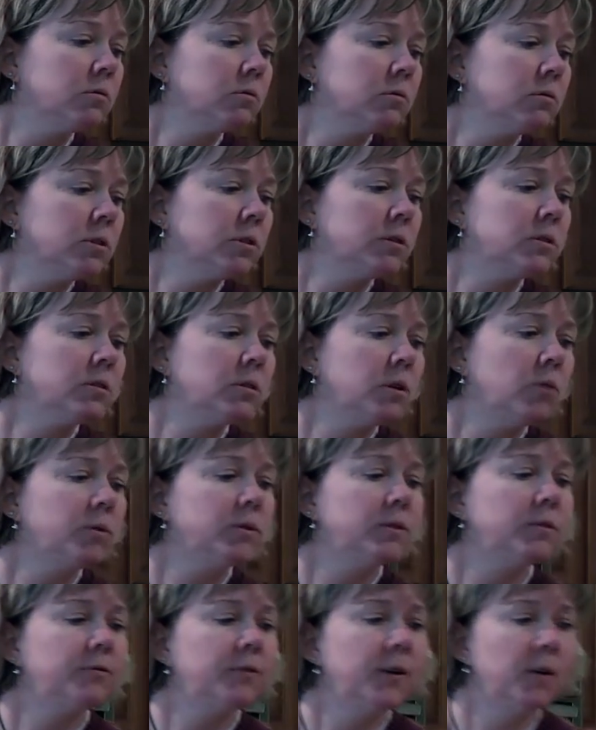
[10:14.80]
This is
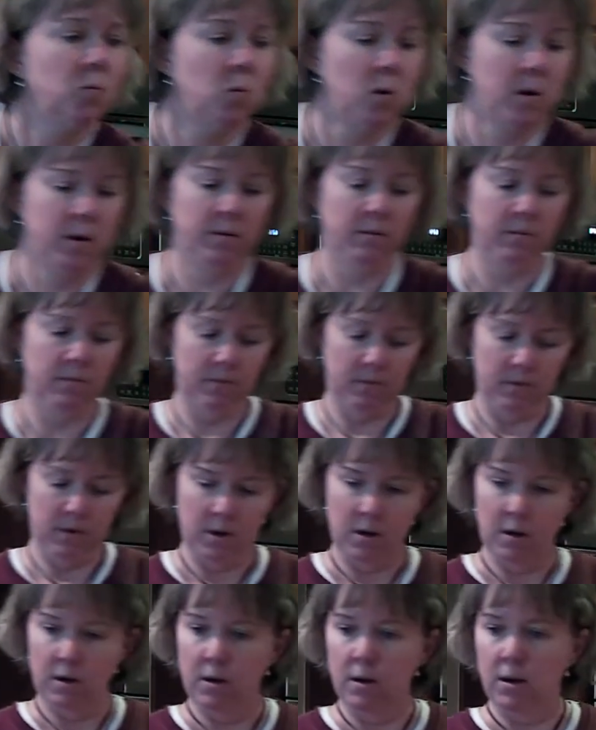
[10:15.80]
always a fun one.
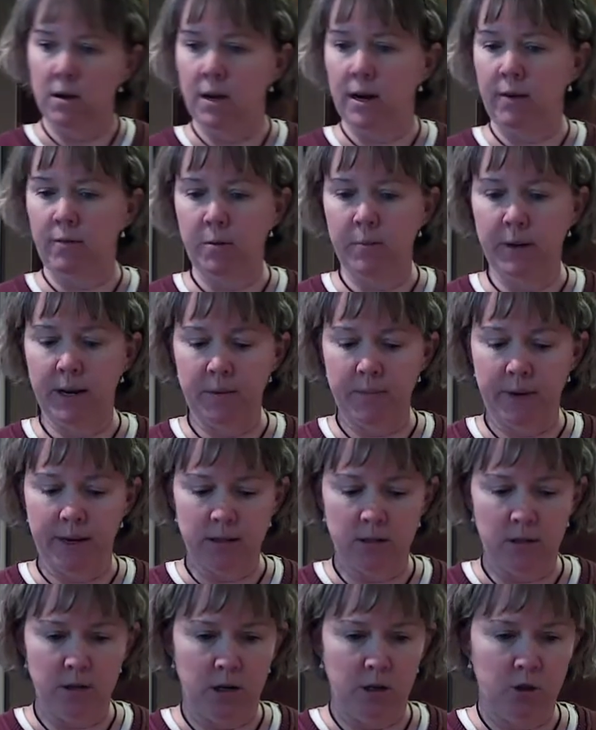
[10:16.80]
Everybody
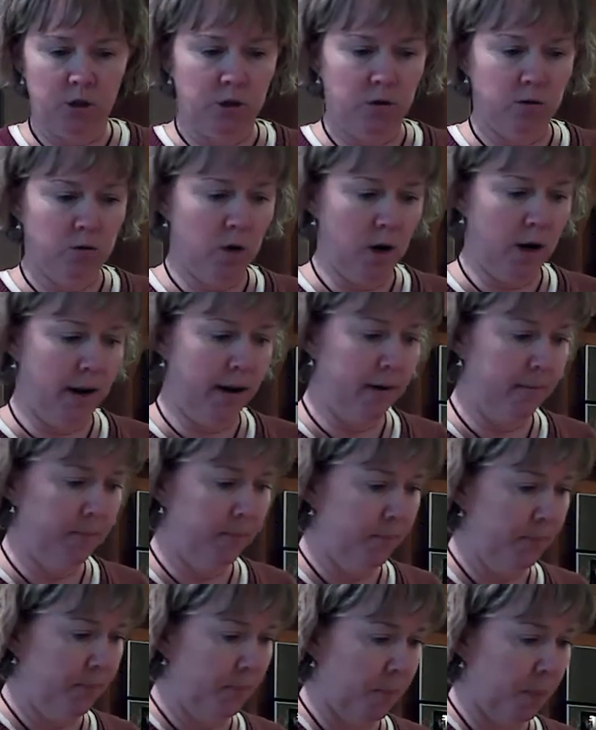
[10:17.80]
makes nachos, right?
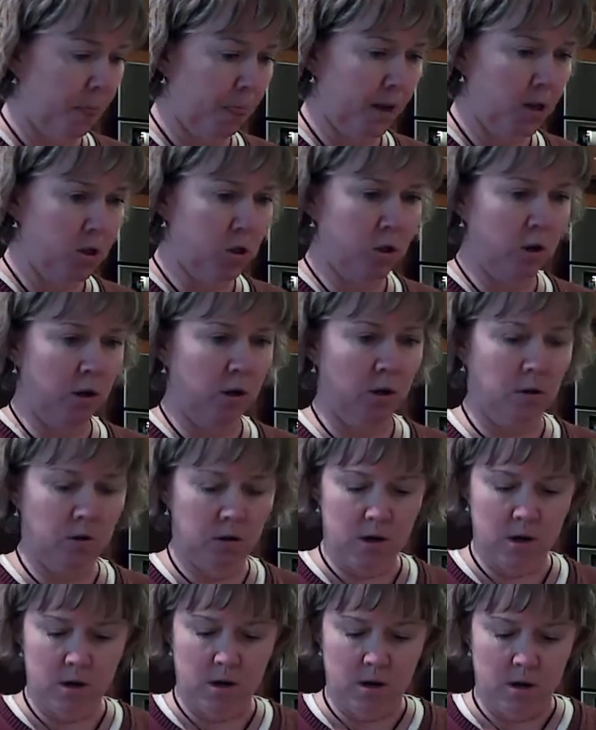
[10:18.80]
So
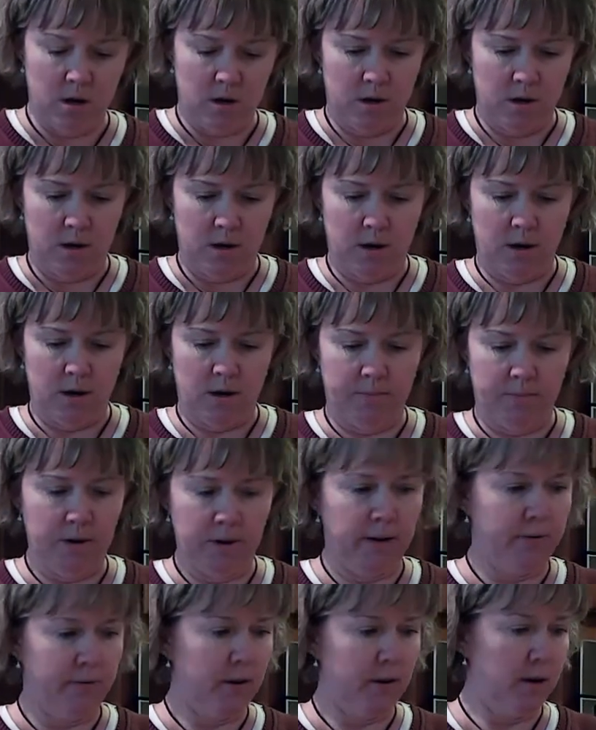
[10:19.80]
I've
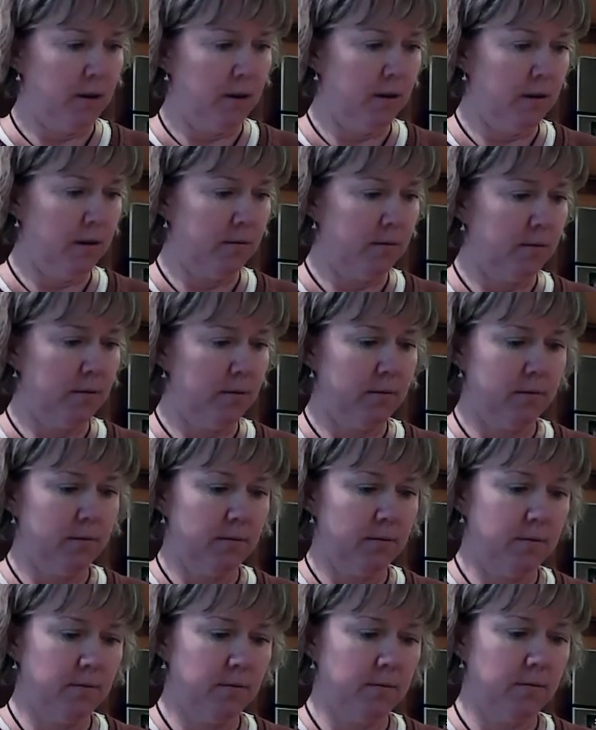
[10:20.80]
got
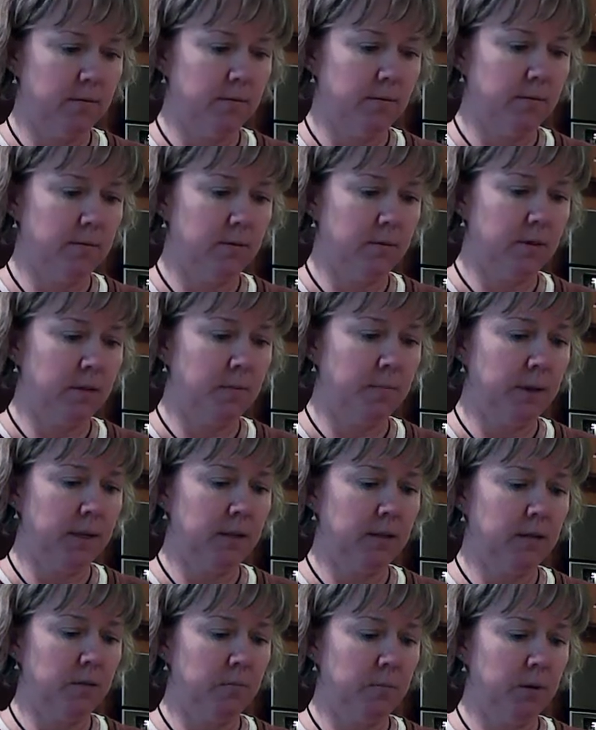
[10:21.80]
somebody
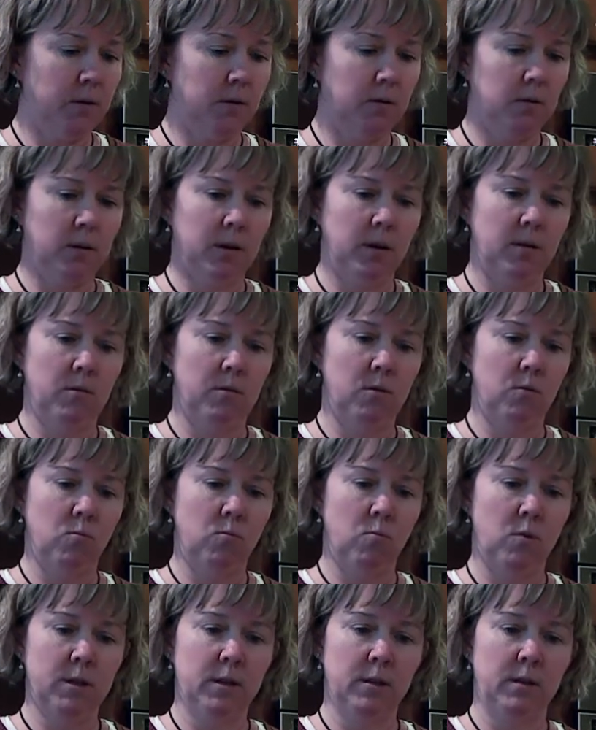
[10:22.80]
spilled, I don't know
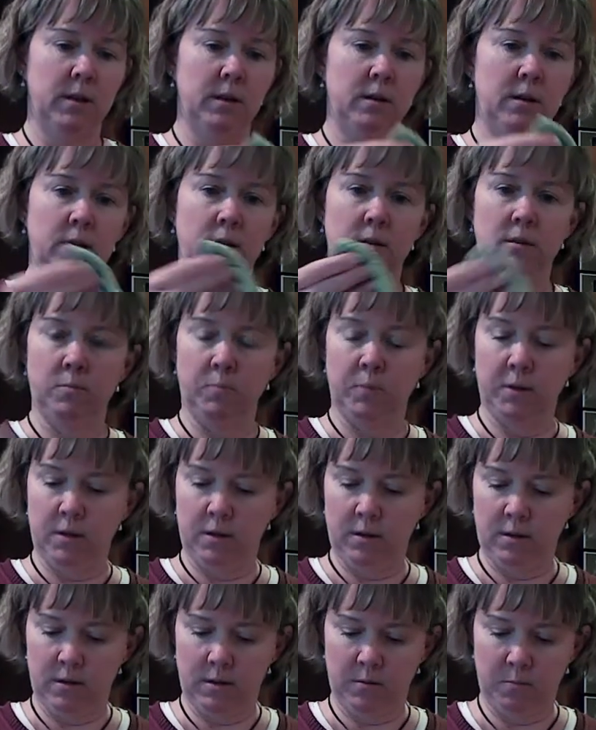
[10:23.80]
what that is, but
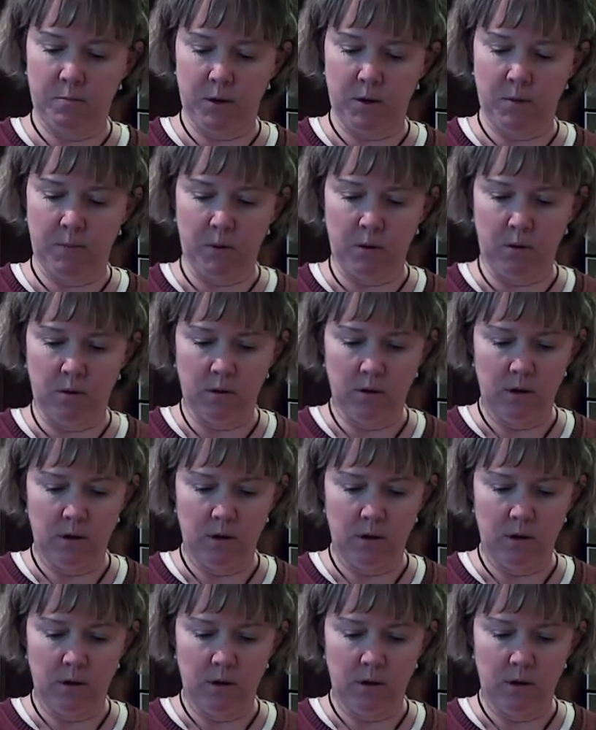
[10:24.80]
it is purple.